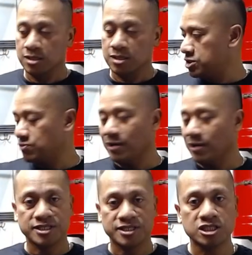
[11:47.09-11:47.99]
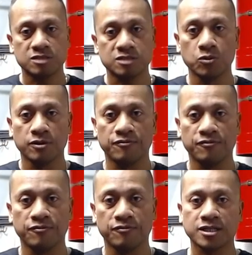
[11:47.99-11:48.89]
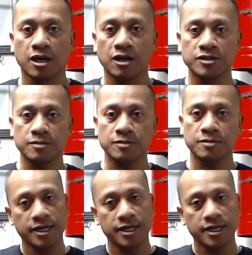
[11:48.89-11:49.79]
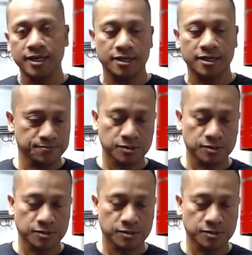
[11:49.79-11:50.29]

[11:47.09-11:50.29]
Just grab a teaspoon of the red curry, put it in there.